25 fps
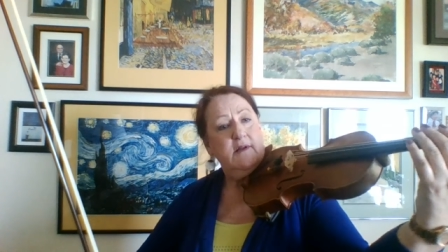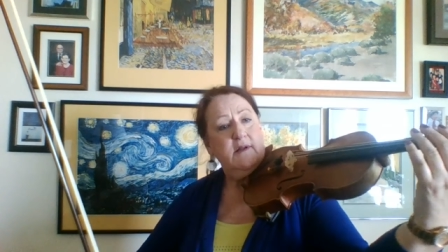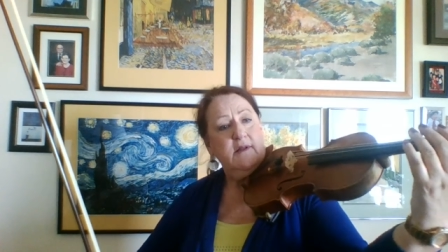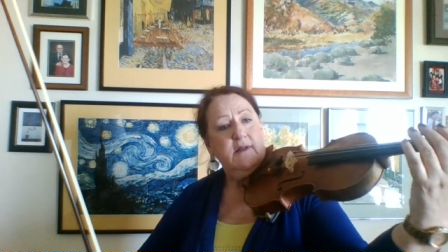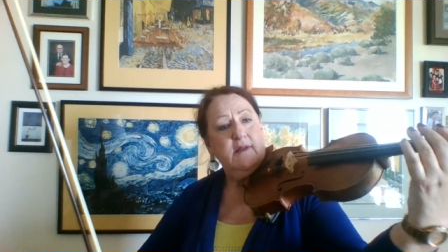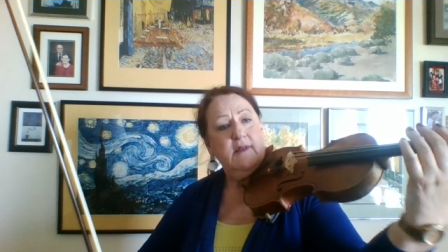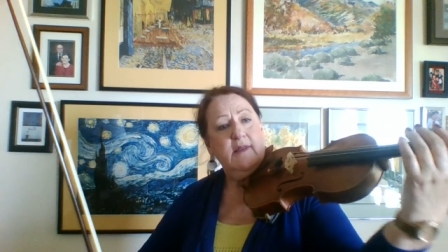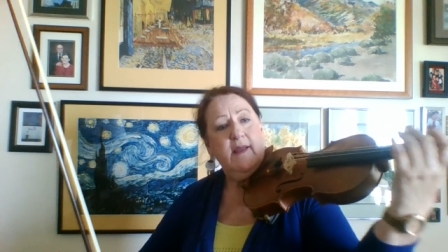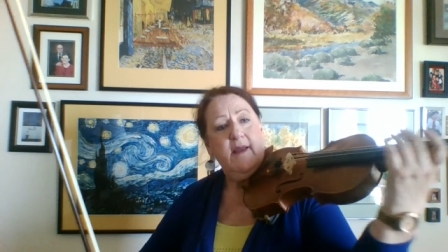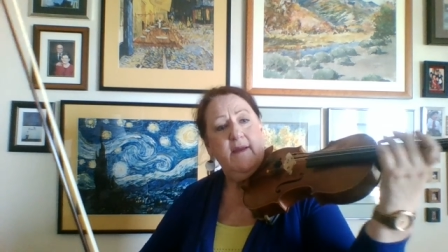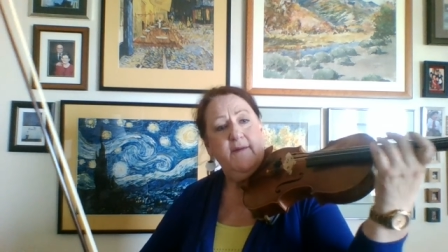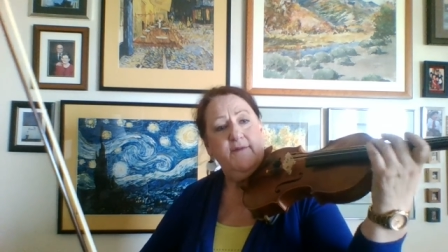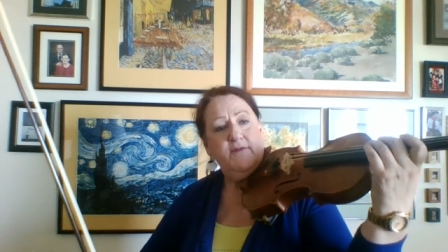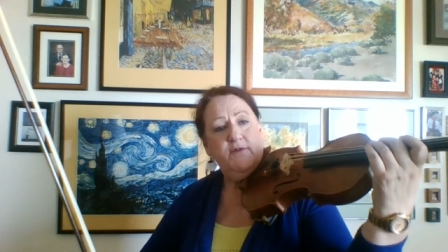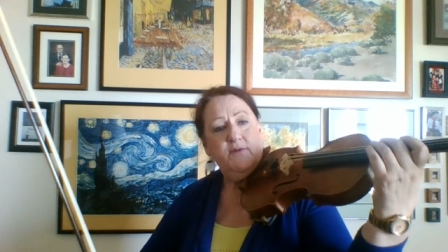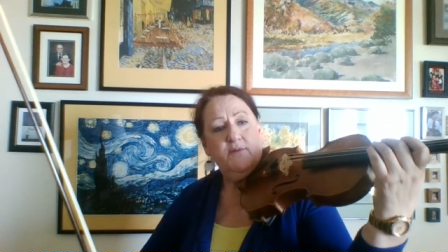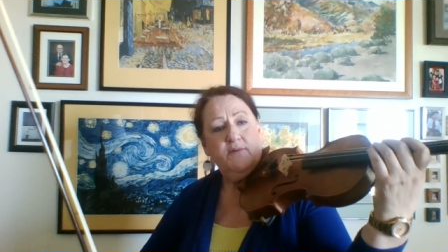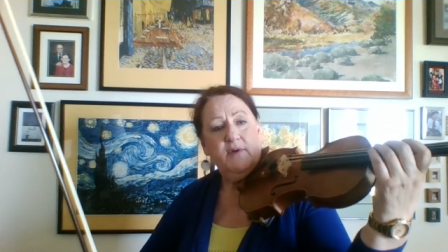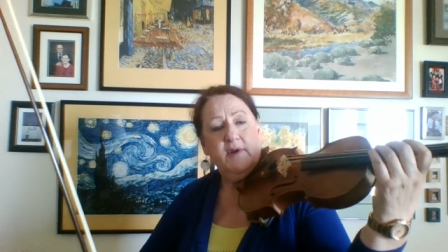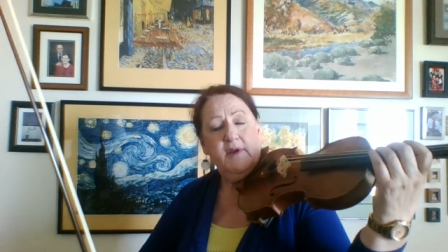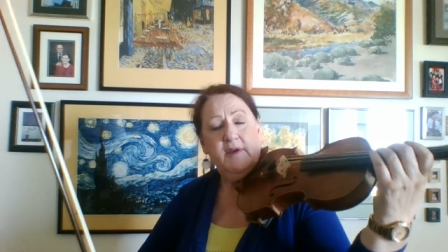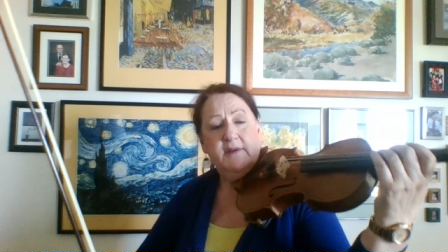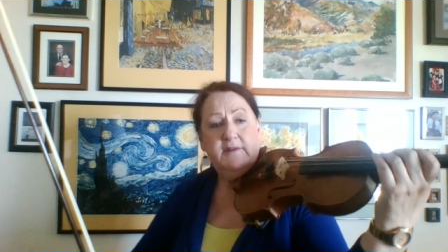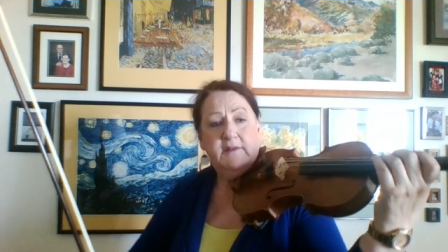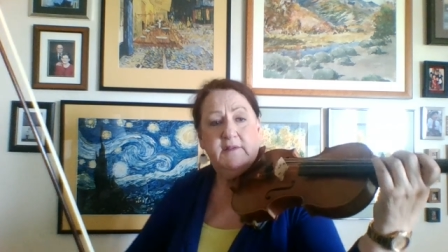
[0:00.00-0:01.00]
left
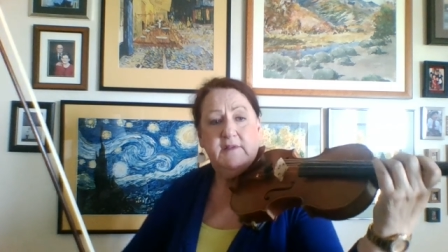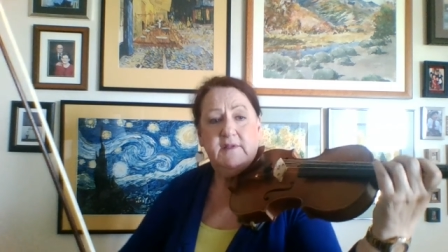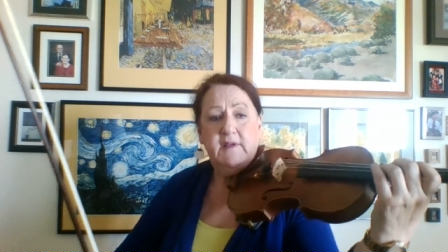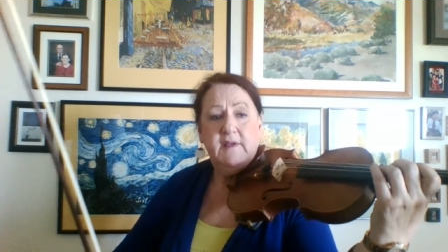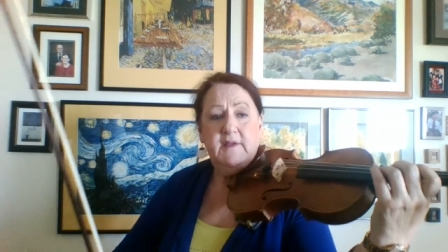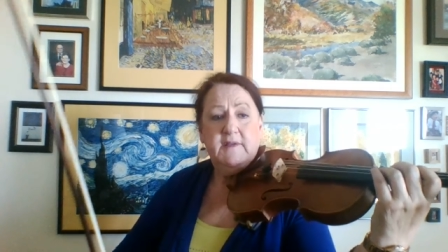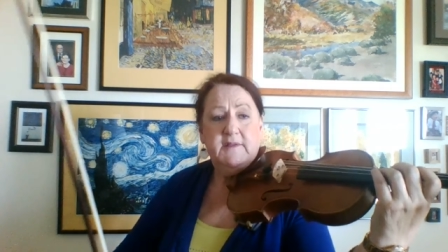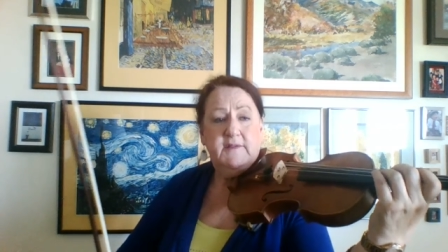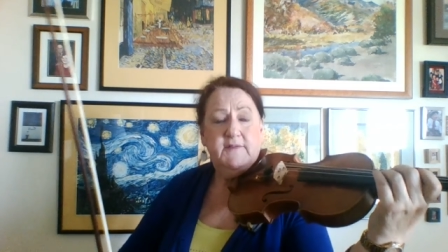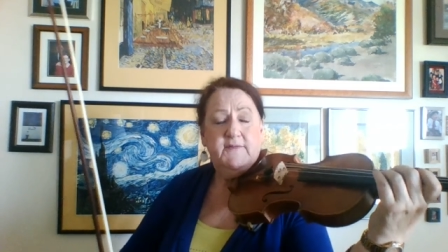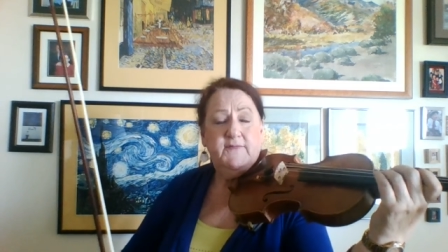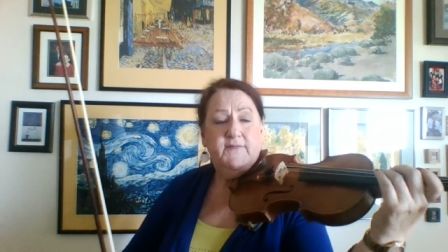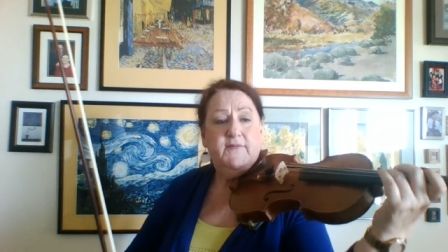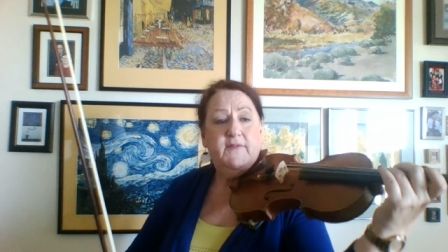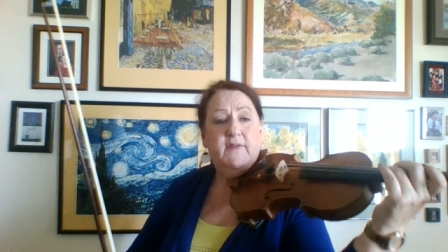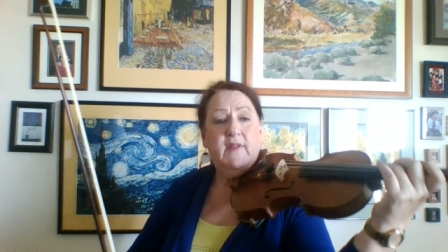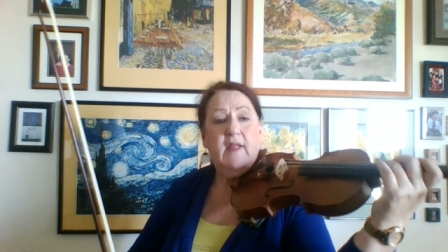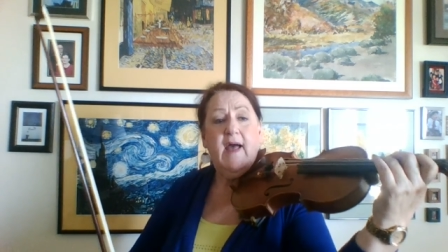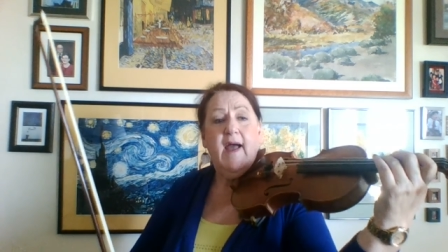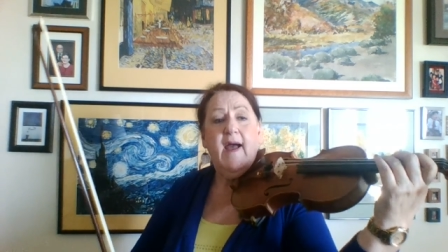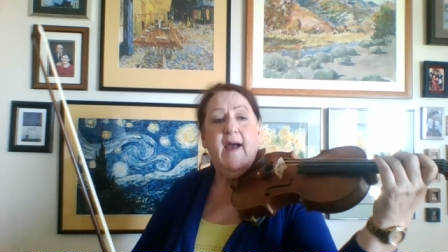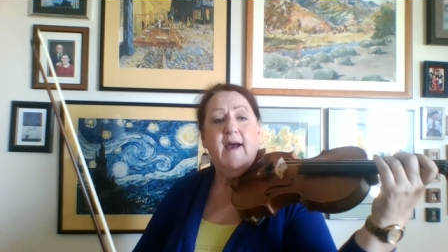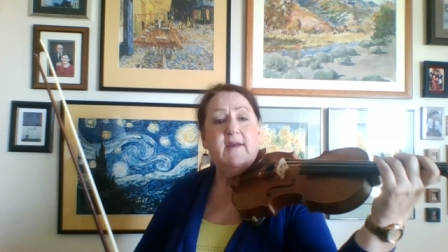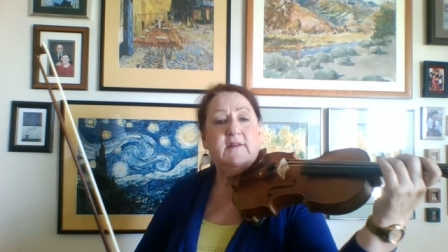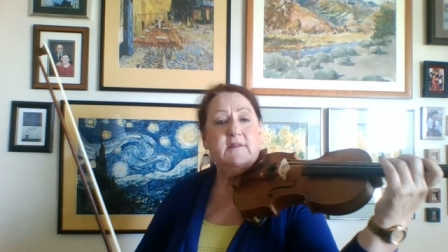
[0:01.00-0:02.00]
wrist is
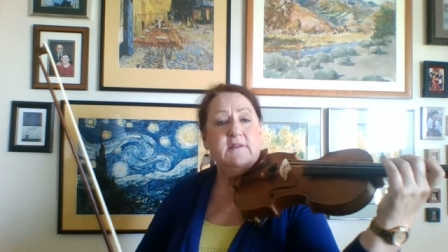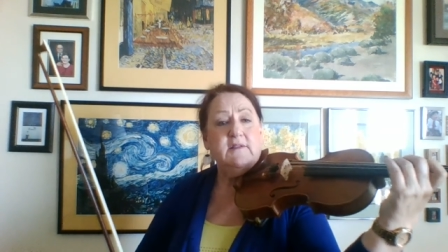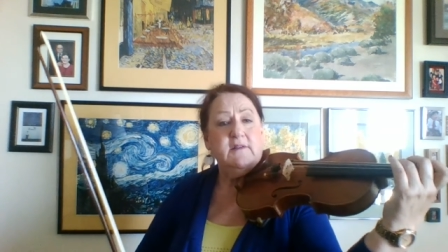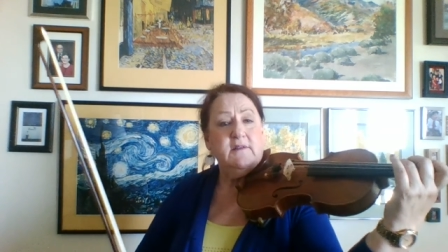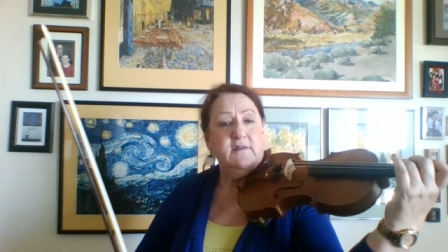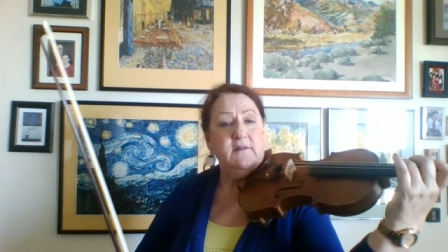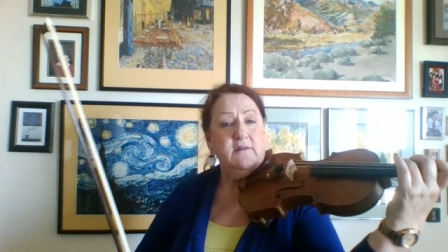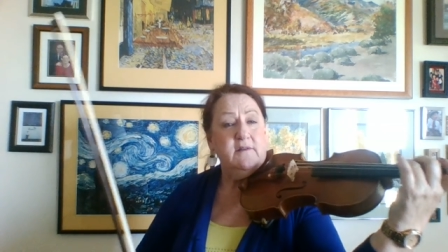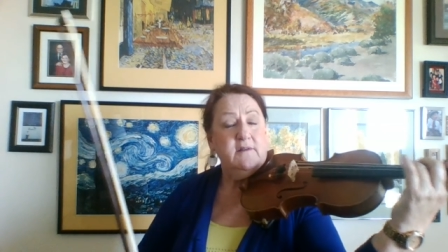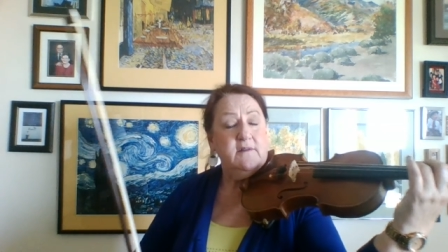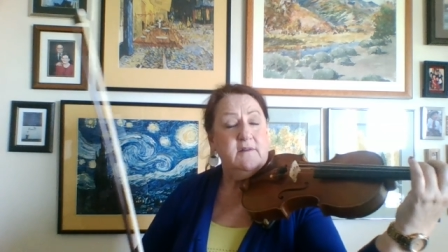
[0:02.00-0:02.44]
flat